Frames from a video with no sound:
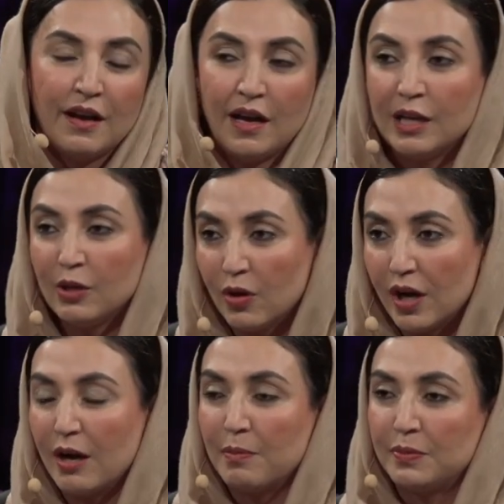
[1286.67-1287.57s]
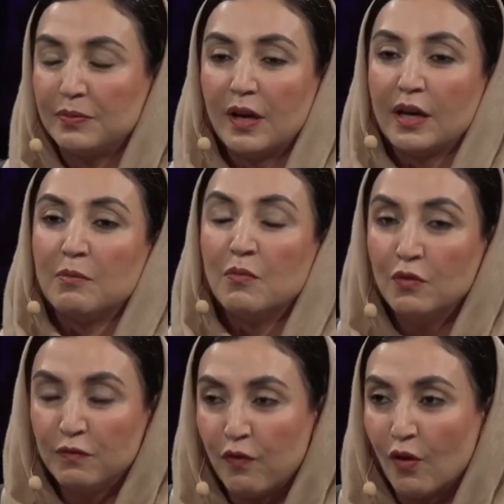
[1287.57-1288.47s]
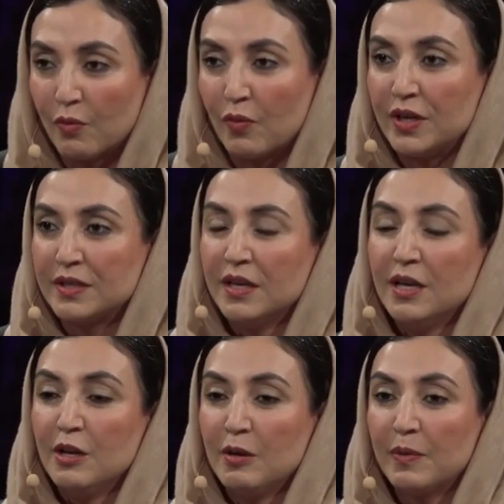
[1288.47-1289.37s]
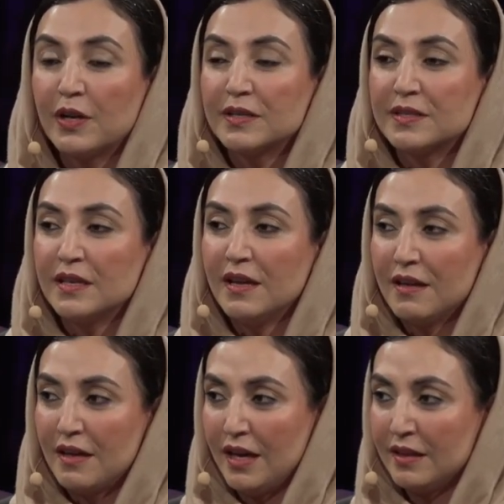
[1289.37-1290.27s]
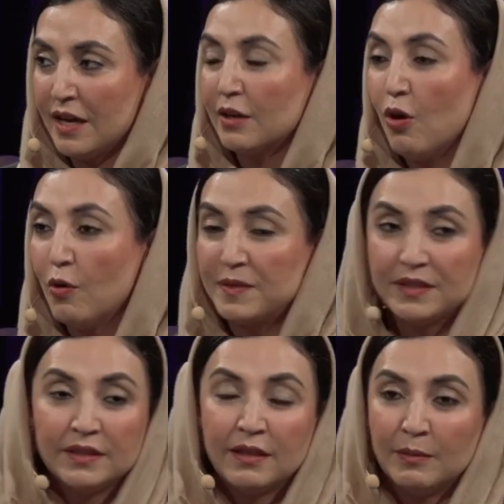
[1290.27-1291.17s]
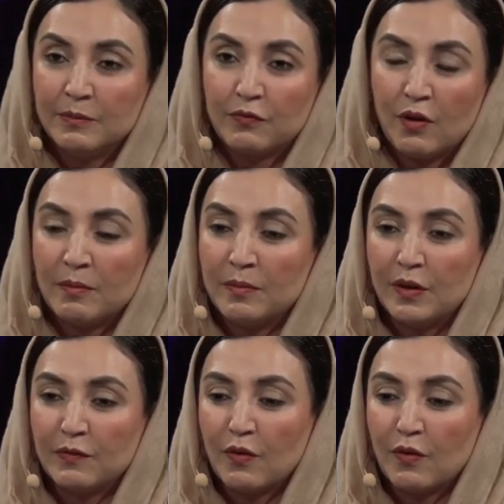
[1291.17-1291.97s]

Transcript: I look up. I move forward because in that hope didn't come from